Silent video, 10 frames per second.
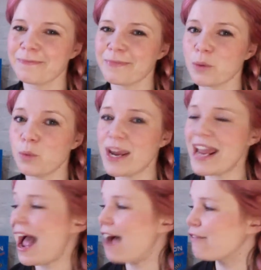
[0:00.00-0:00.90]
We
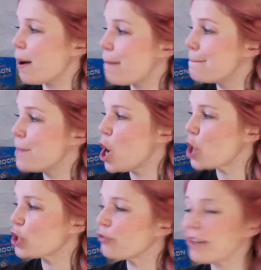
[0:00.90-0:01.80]
have
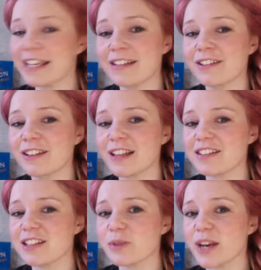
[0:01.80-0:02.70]
Mercury, that's
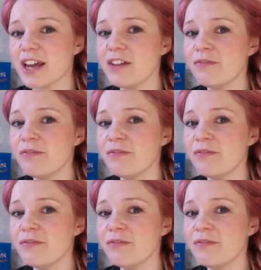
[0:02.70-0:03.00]
this one here.